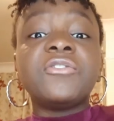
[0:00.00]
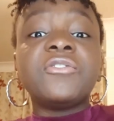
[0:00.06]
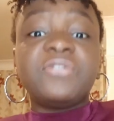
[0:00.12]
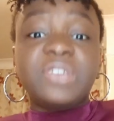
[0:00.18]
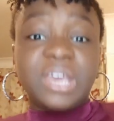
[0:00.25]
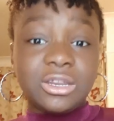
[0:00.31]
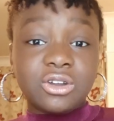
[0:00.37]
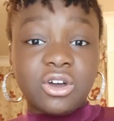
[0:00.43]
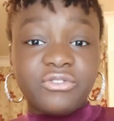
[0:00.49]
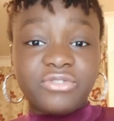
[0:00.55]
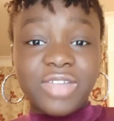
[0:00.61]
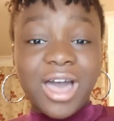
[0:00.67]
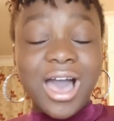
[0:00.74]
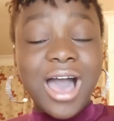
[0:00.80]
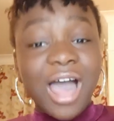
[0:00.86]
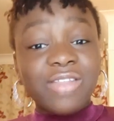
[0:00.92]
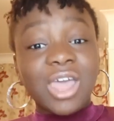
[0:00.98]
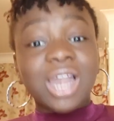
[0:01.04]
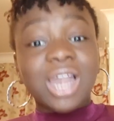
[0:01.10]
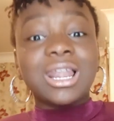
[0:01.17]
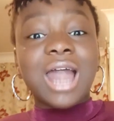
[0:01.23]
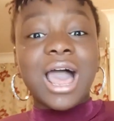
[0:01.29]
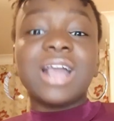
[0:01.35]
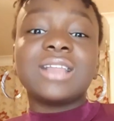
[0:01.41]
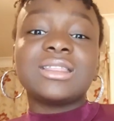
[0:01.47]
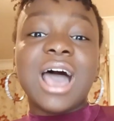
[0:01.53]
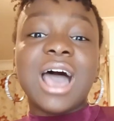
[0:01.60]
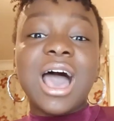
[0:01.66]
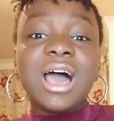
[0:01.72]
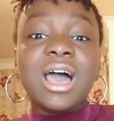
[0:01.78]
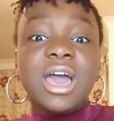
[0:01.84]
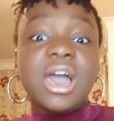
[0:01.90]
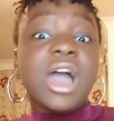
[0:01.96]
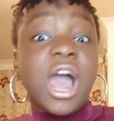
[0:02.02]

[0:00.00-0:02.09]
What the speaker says: feed off that and they like that